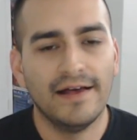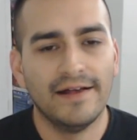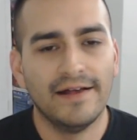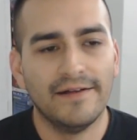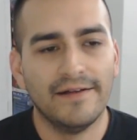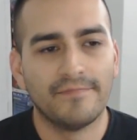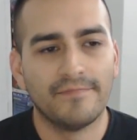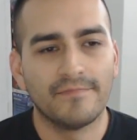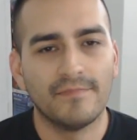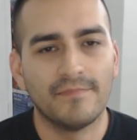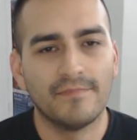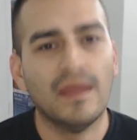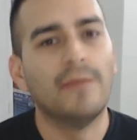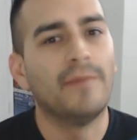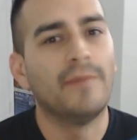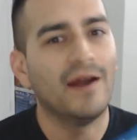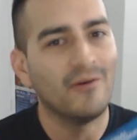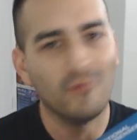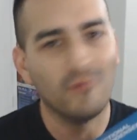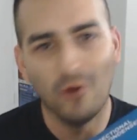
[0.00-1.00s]

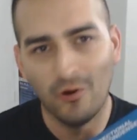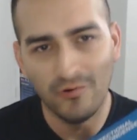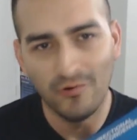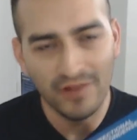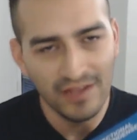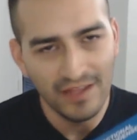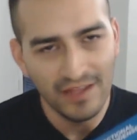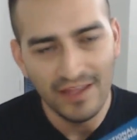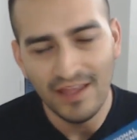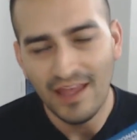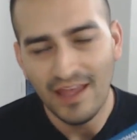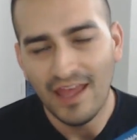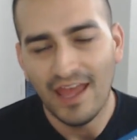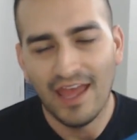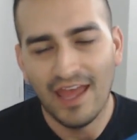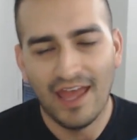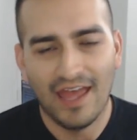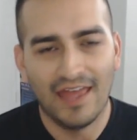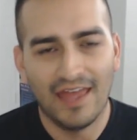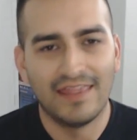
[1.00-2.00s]
made by Rode,
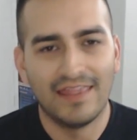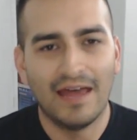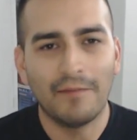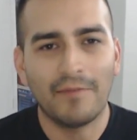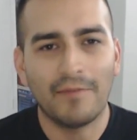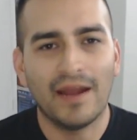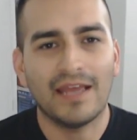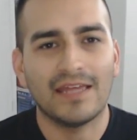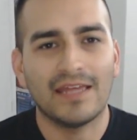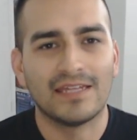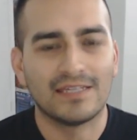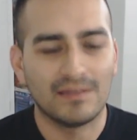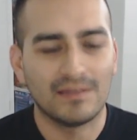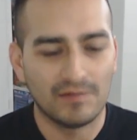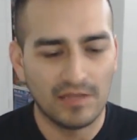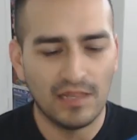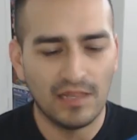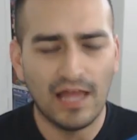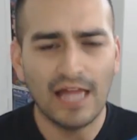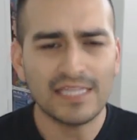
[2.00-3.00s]
and that mic
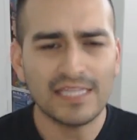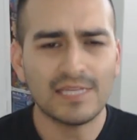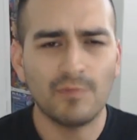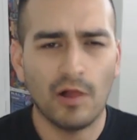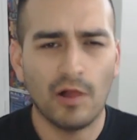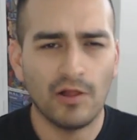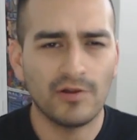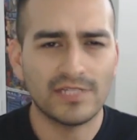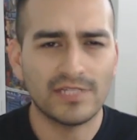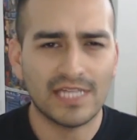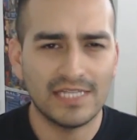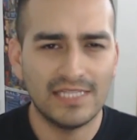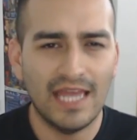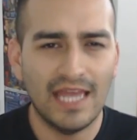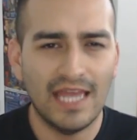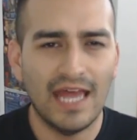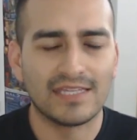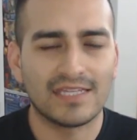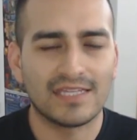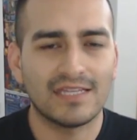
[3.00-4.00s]
is a lot smaller. It's
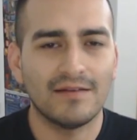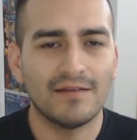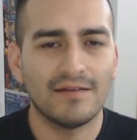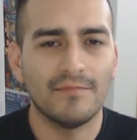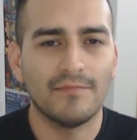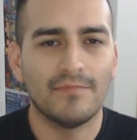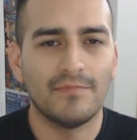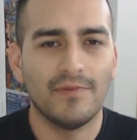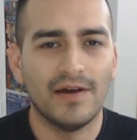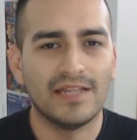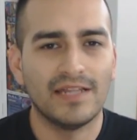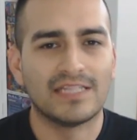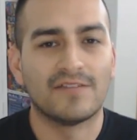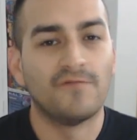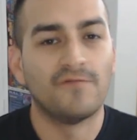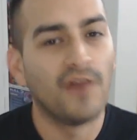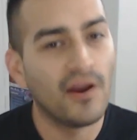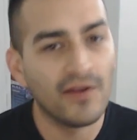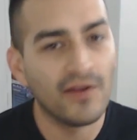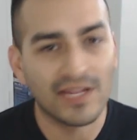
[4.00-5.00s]
condensed, but it's
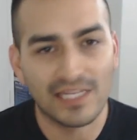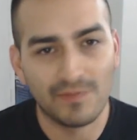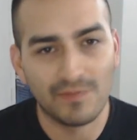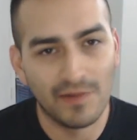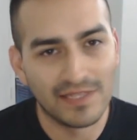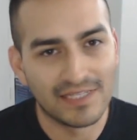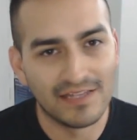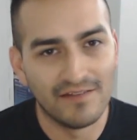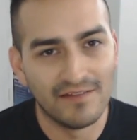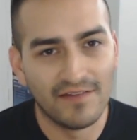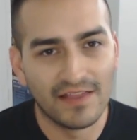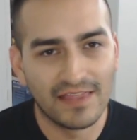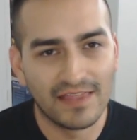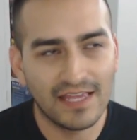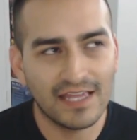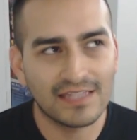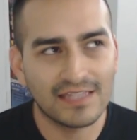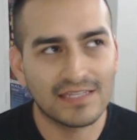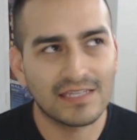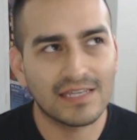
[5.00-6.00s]
very expensive. I
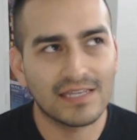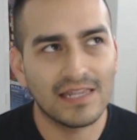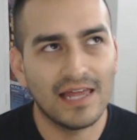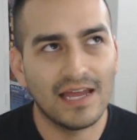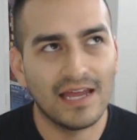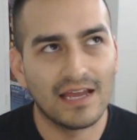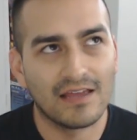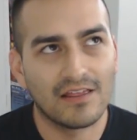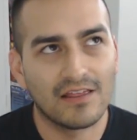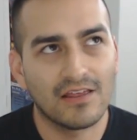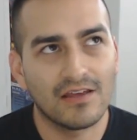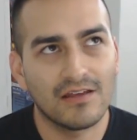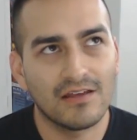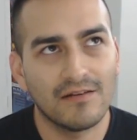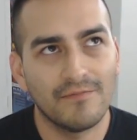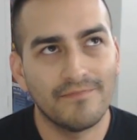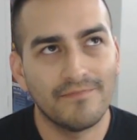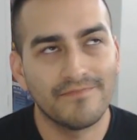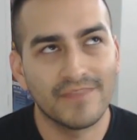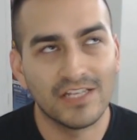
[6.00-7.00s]
think it's like
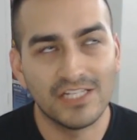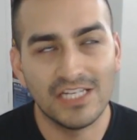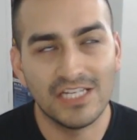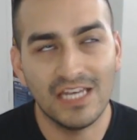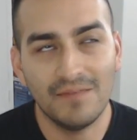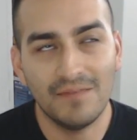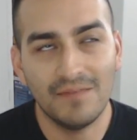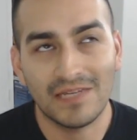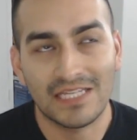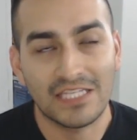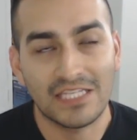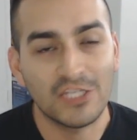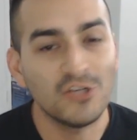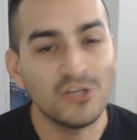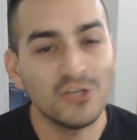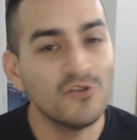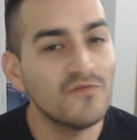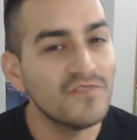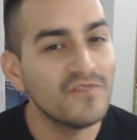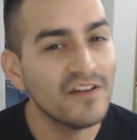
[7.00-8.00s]
the cheapest
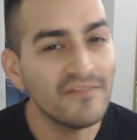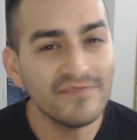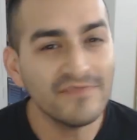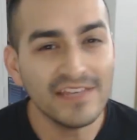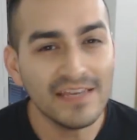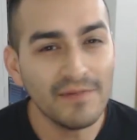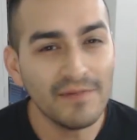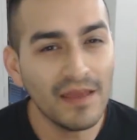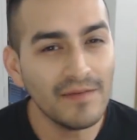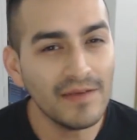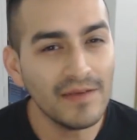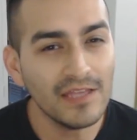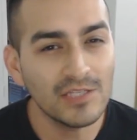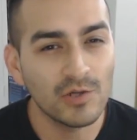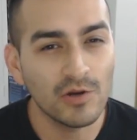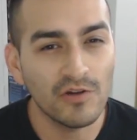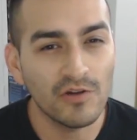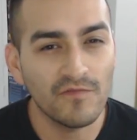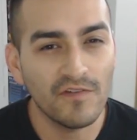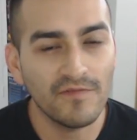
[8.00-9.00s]
$250, maybe
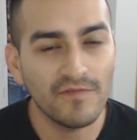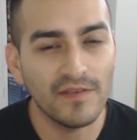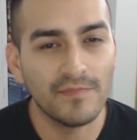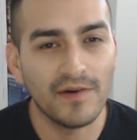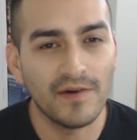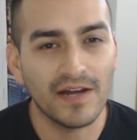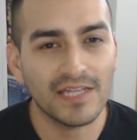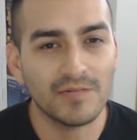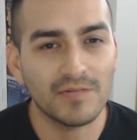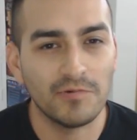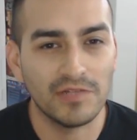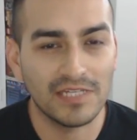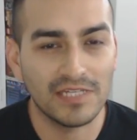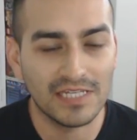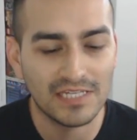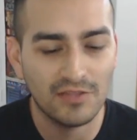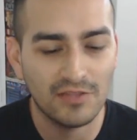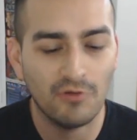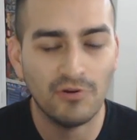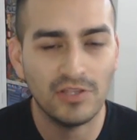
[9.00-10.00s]
$250 bucks, where
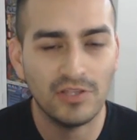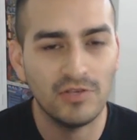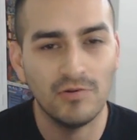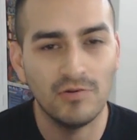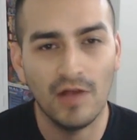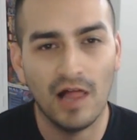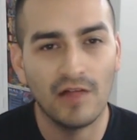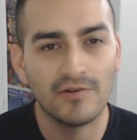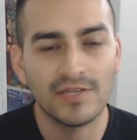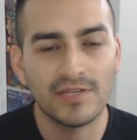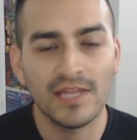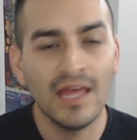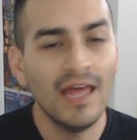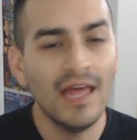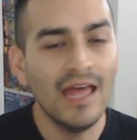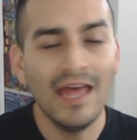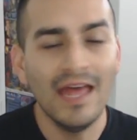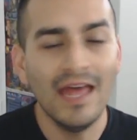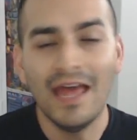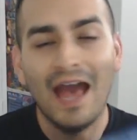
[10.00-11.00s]
this is $32.
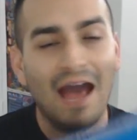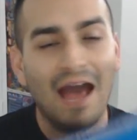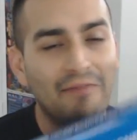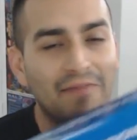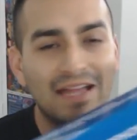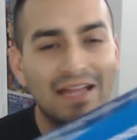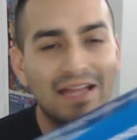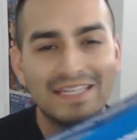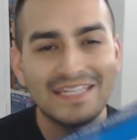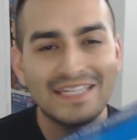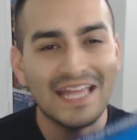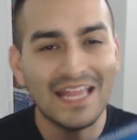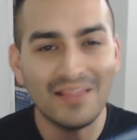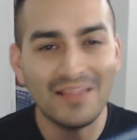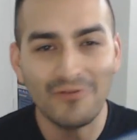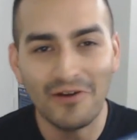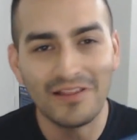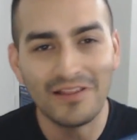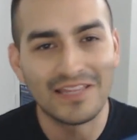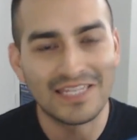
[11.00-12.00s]
I'm not
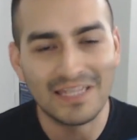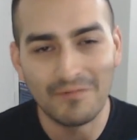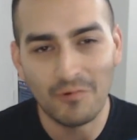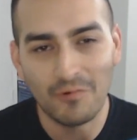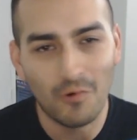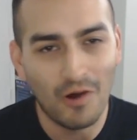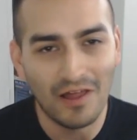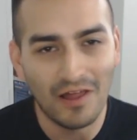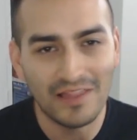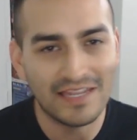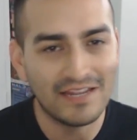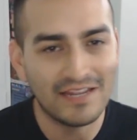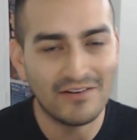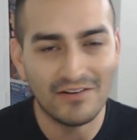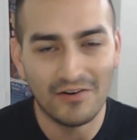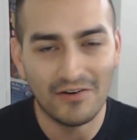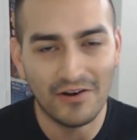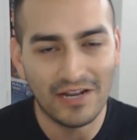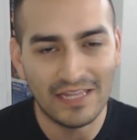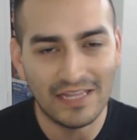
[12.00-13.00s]
saying they're on the same quality
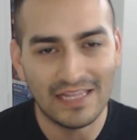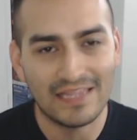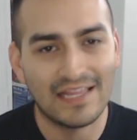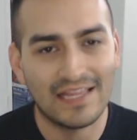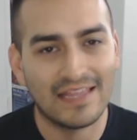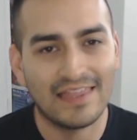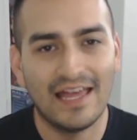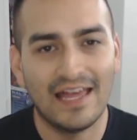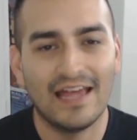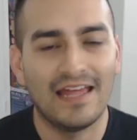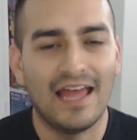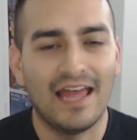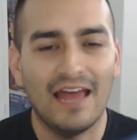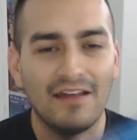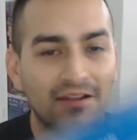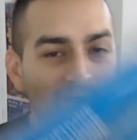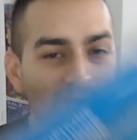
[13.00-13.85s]
or anything like that.